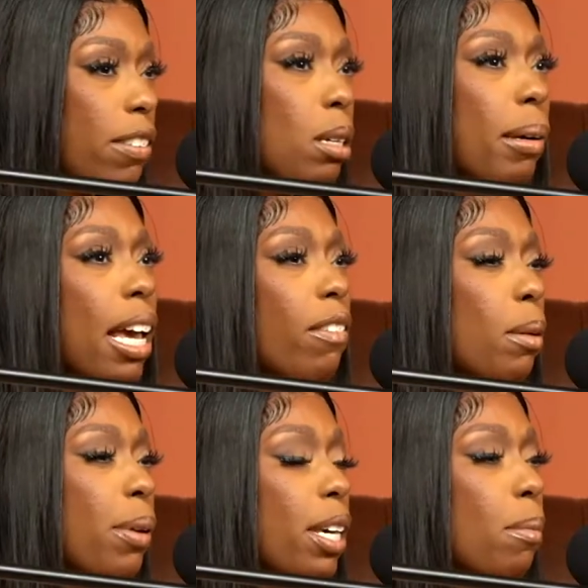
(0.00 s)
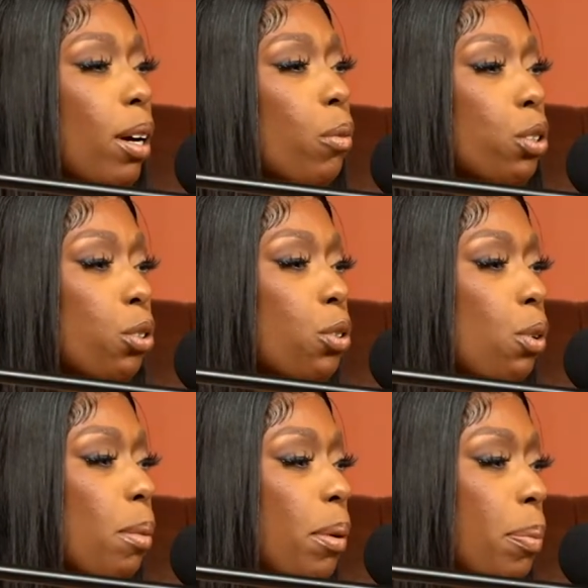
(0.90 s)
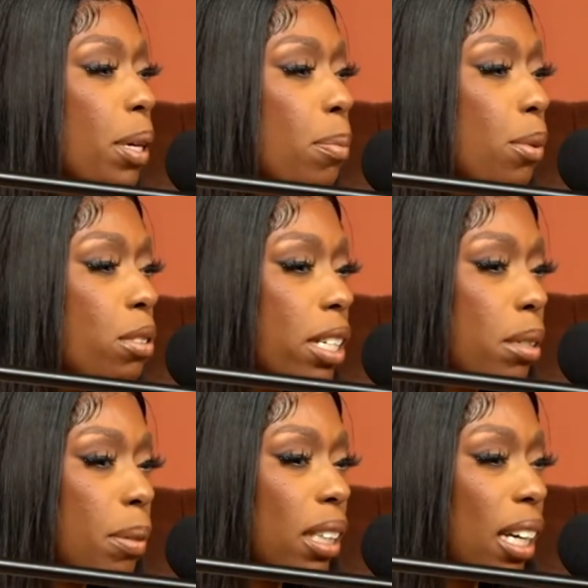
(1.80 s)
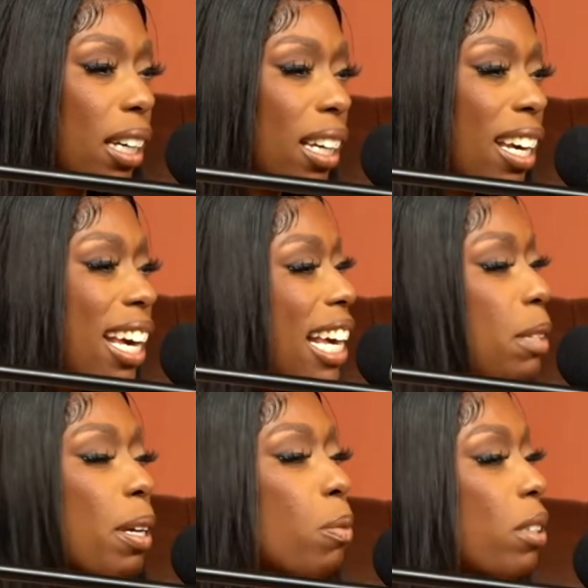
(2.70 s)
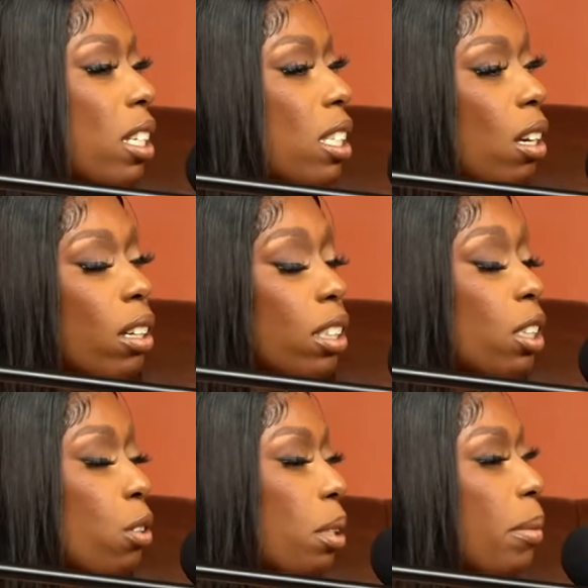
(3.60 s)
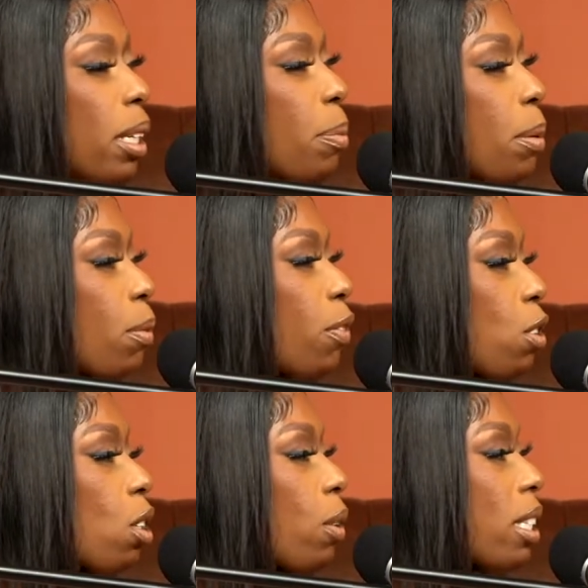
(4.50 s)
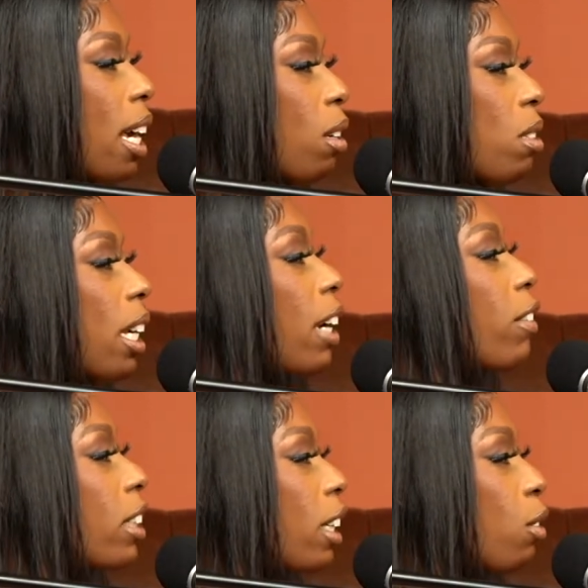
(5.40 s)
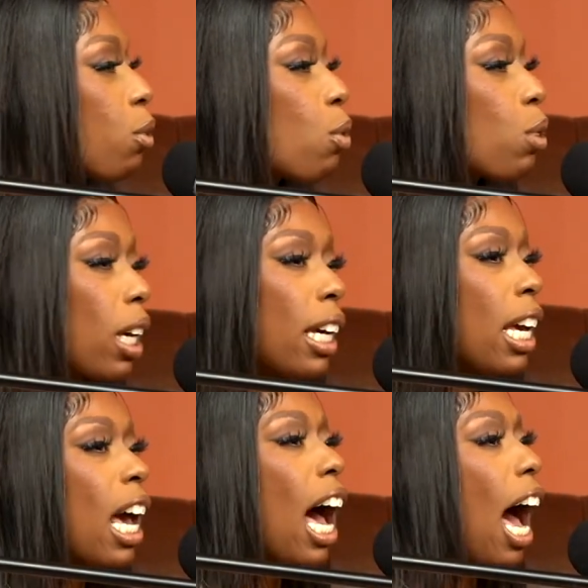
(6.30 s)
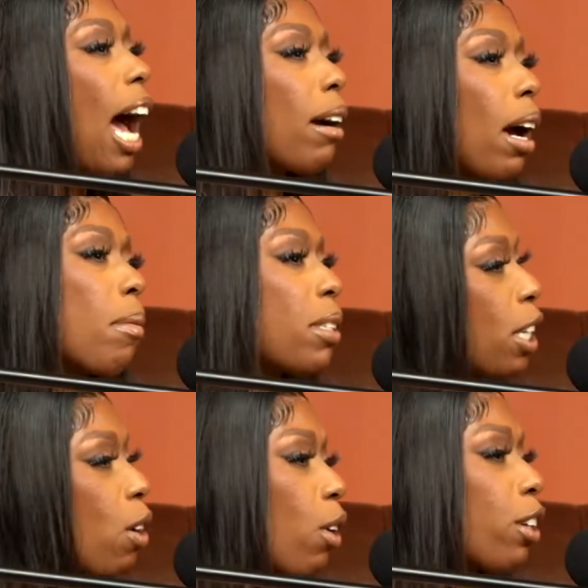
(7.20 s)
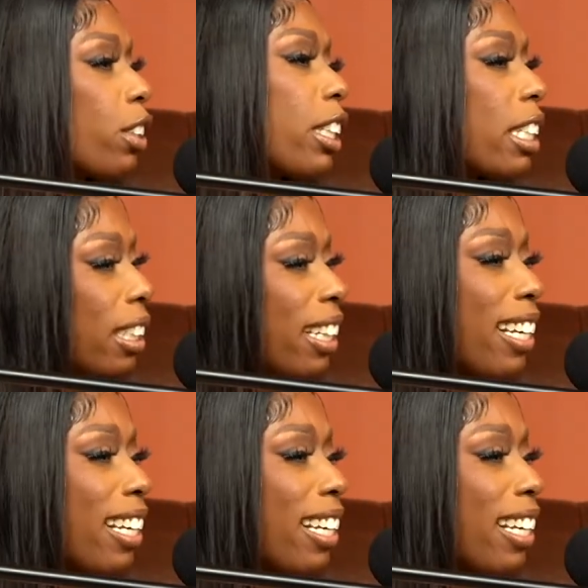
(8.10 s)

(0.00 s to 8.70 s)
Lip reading: if somebody have an opinion about what you're doing, but people just be like, especially with this social media, people feel so entitled to everything you do. Like, I'm going to tell her this.